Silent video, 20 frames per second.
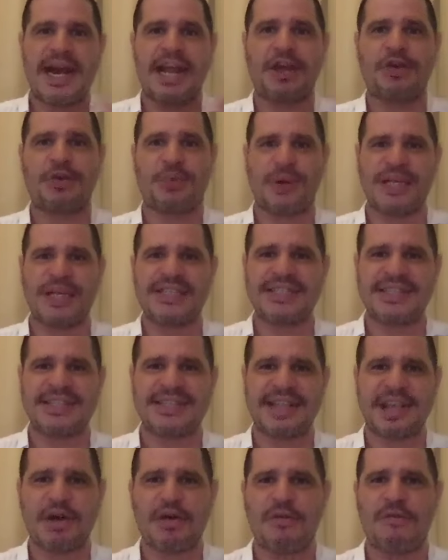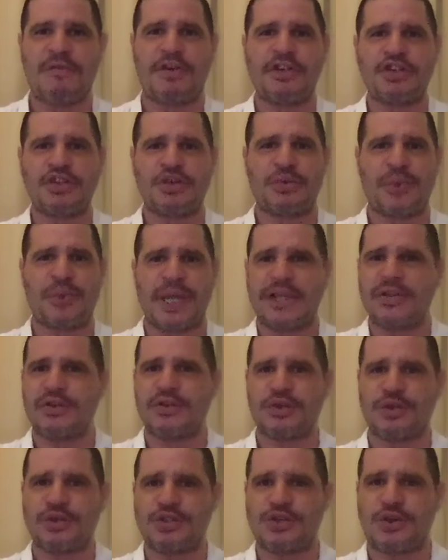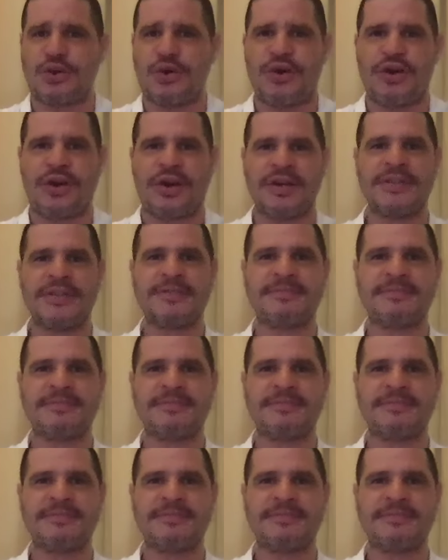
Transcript: increasing the conversion rate on your store